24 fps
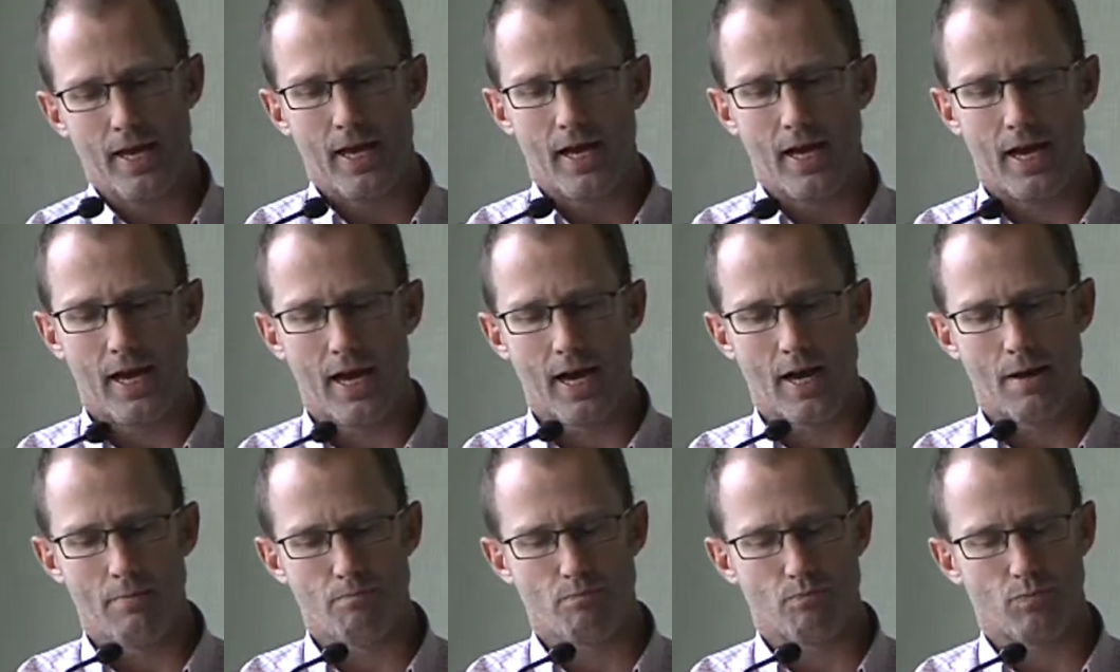
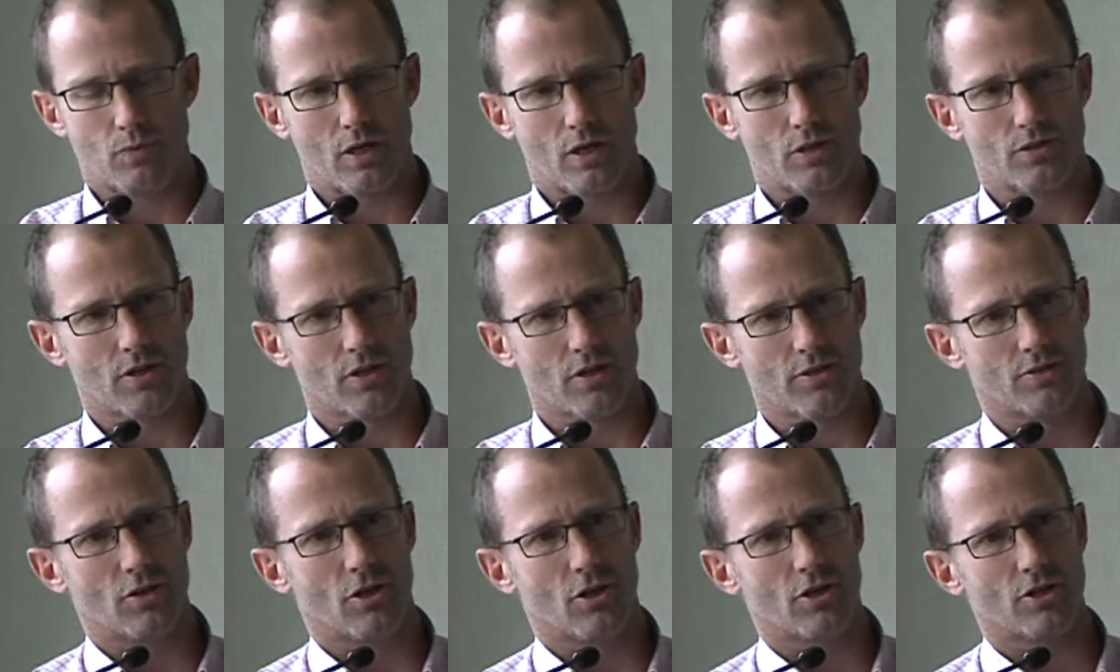So
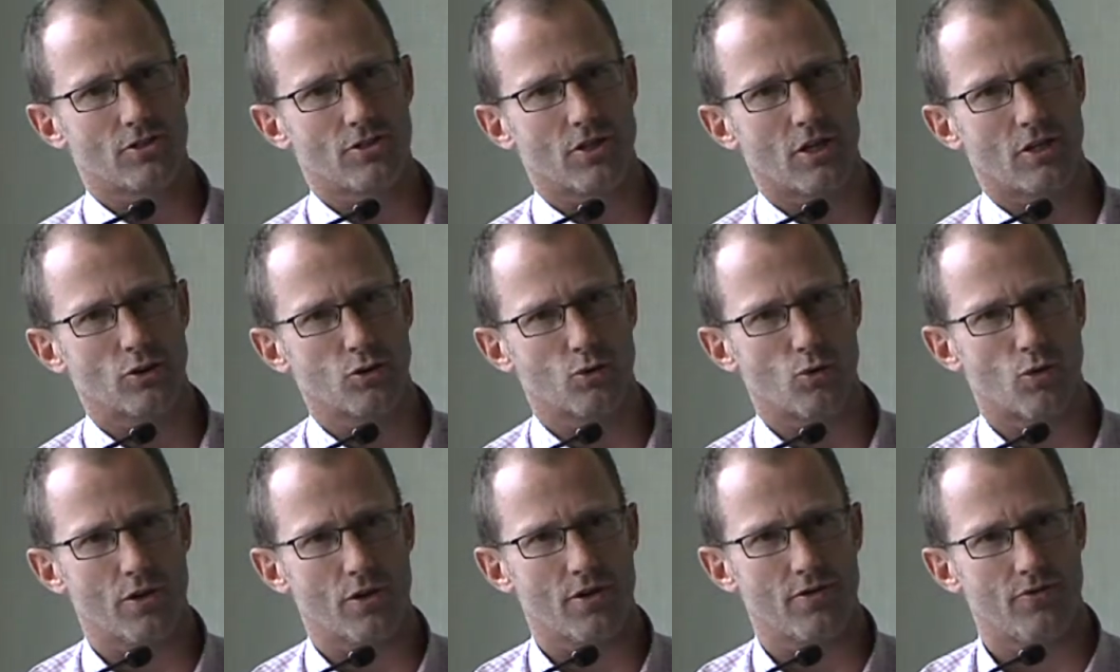the psychosocial
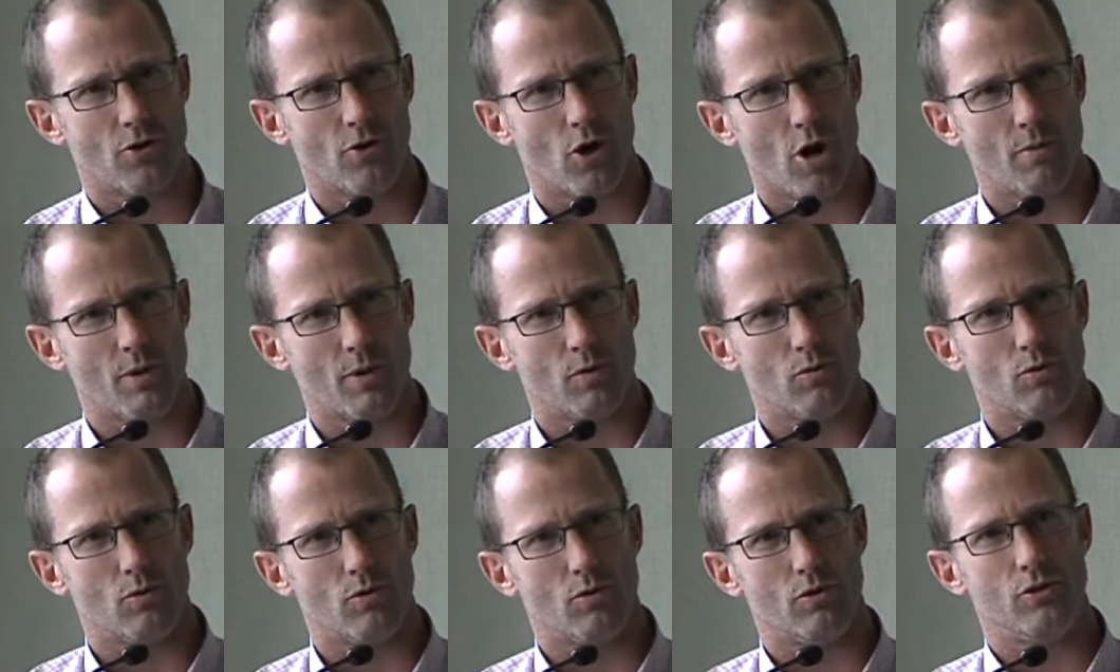work environment,
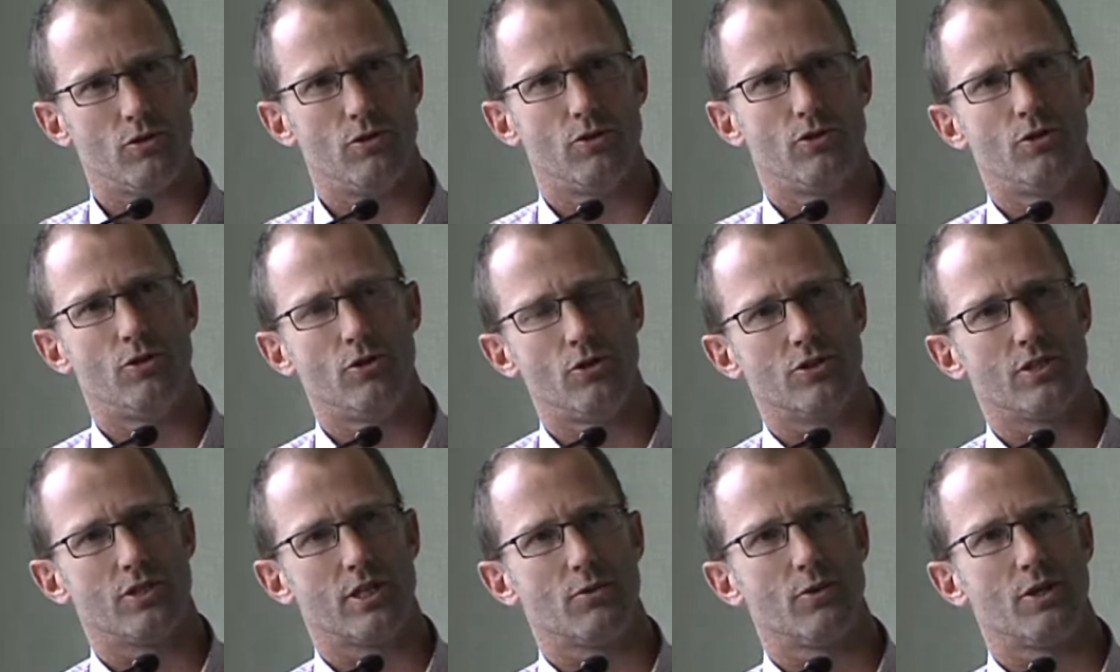
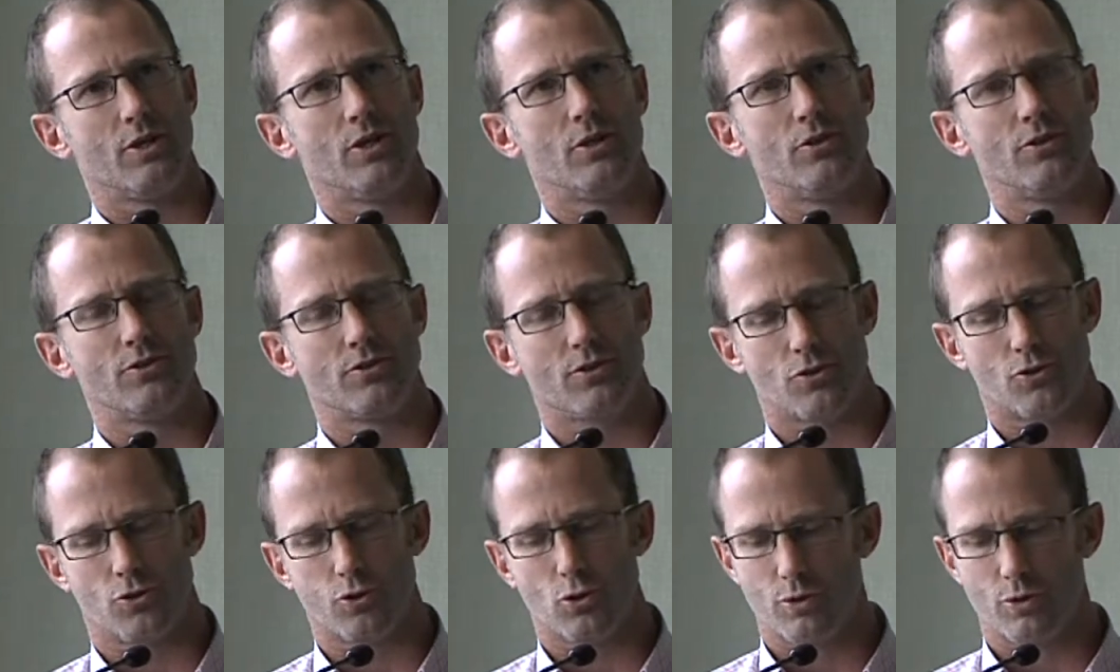usually we use a
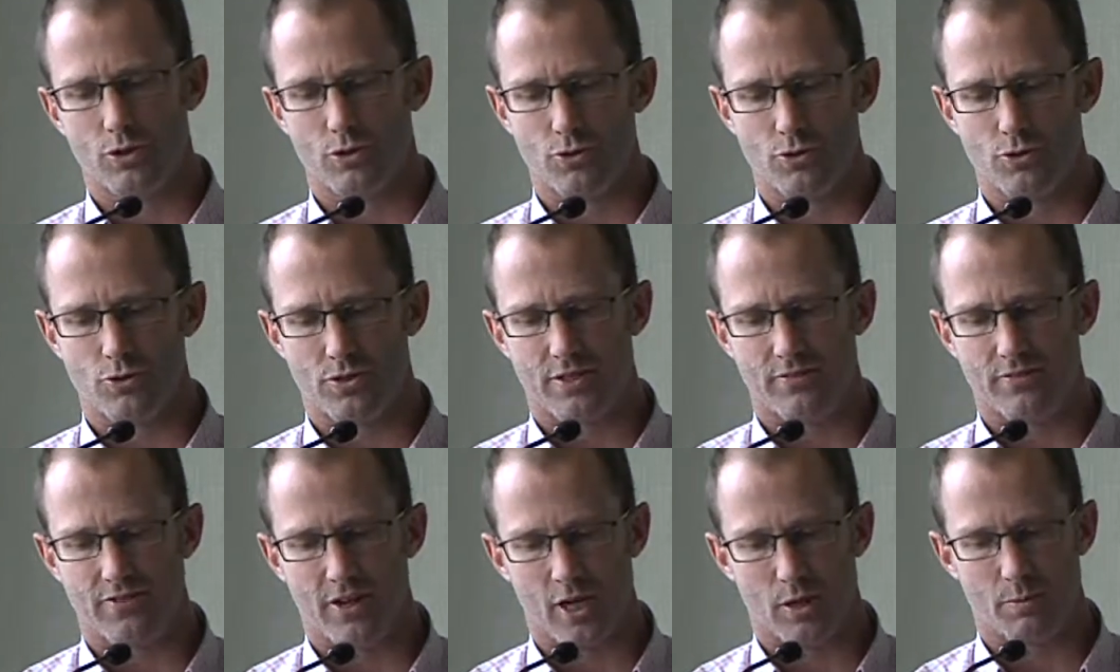tool which was
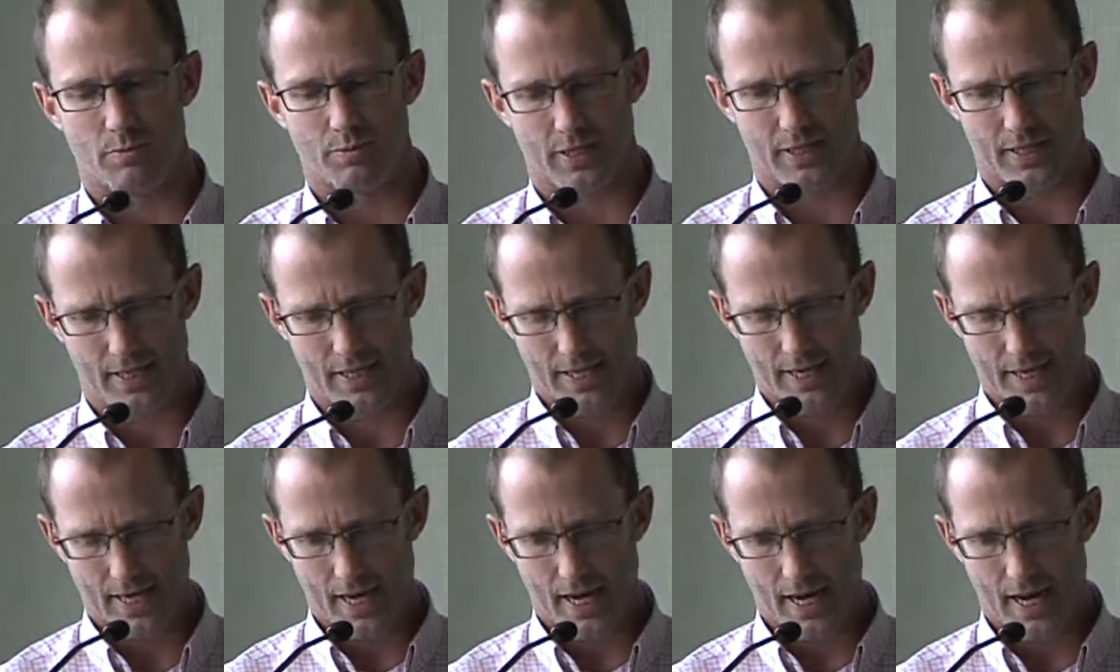developed
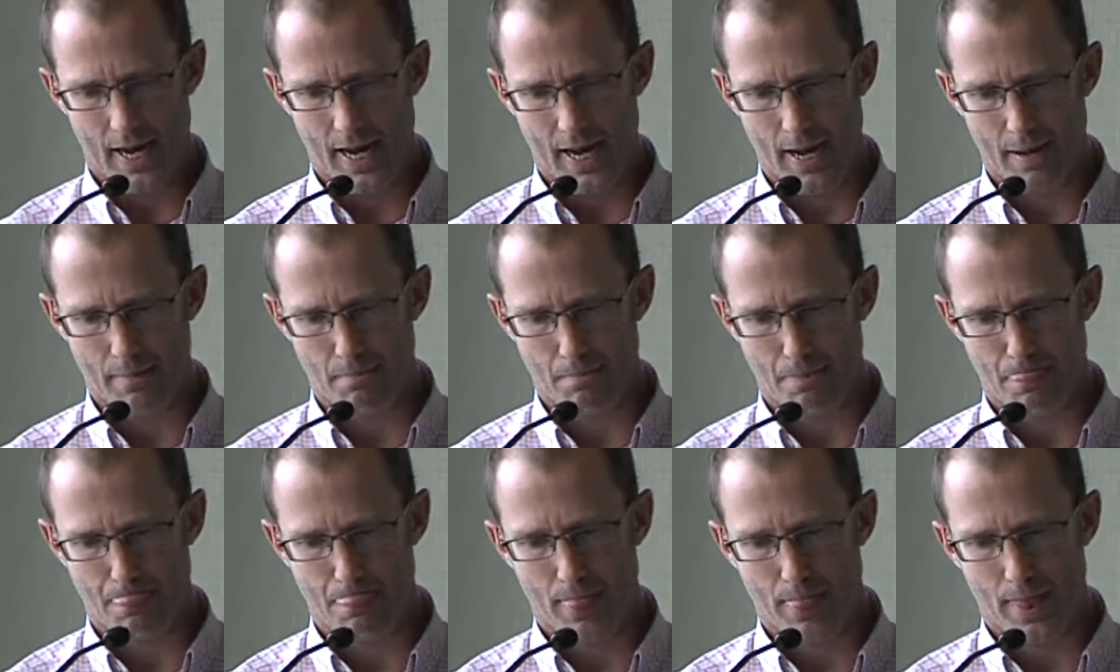
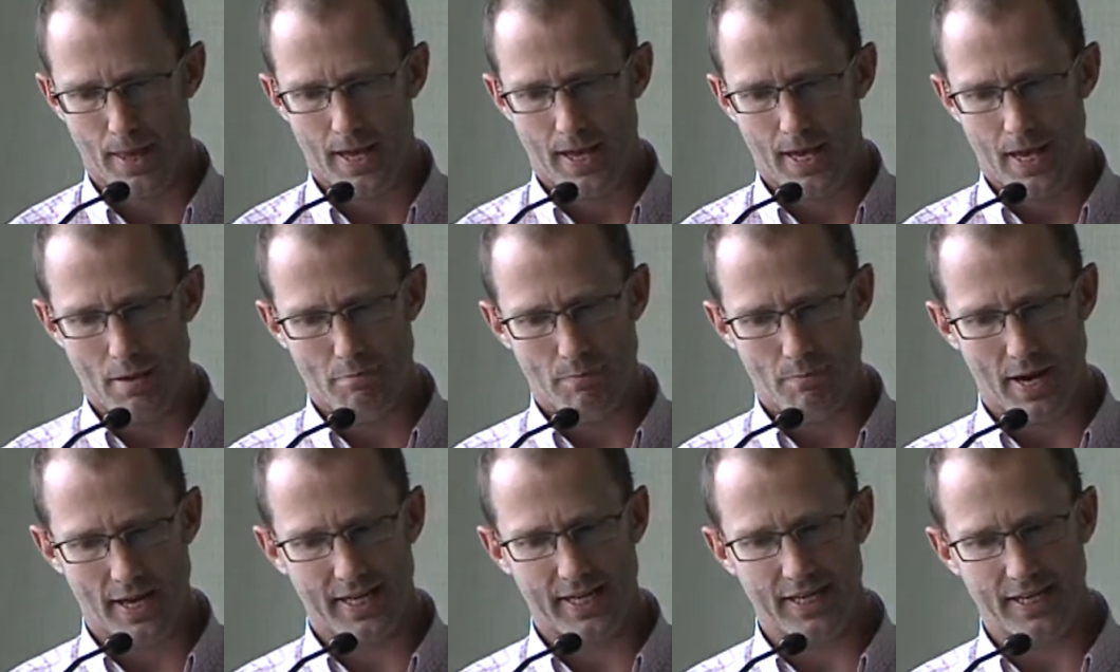
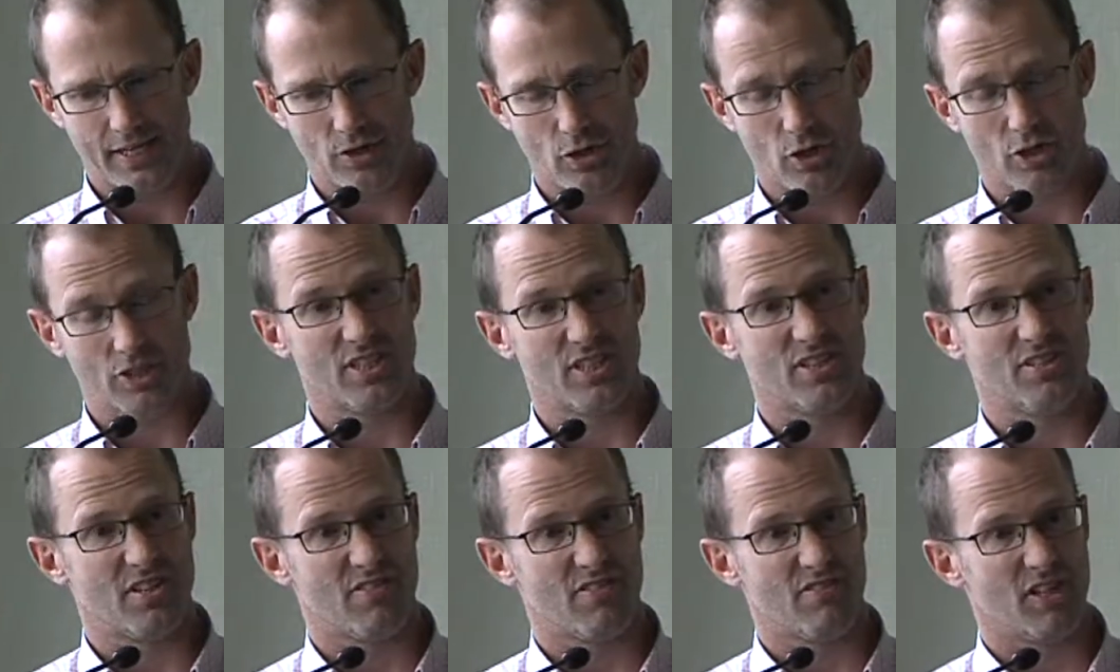back in
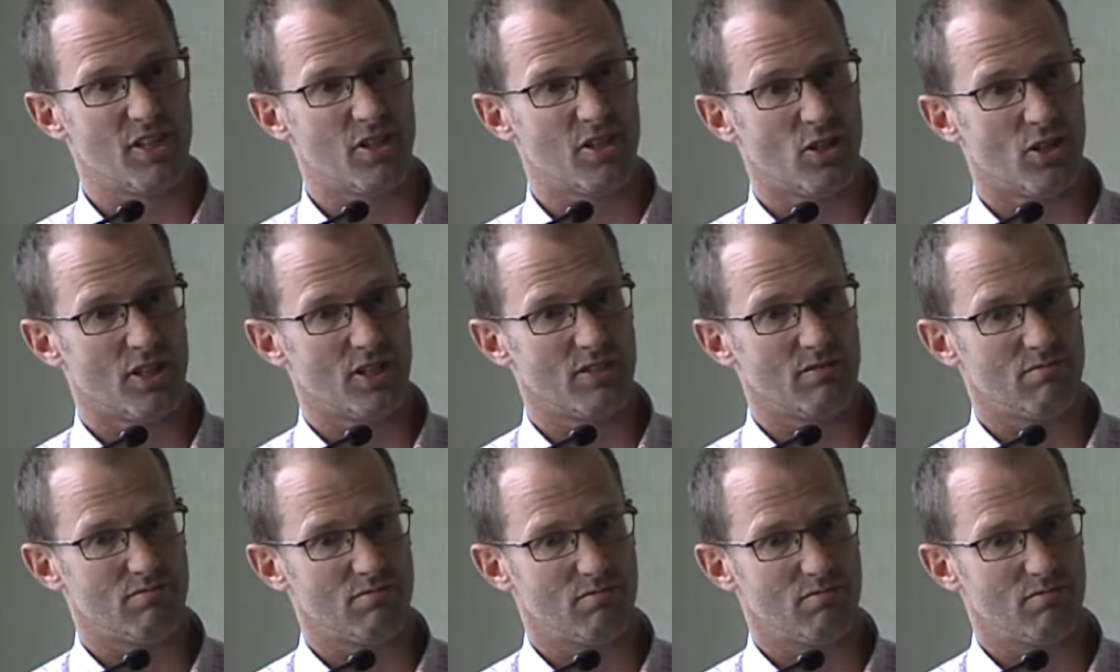1979,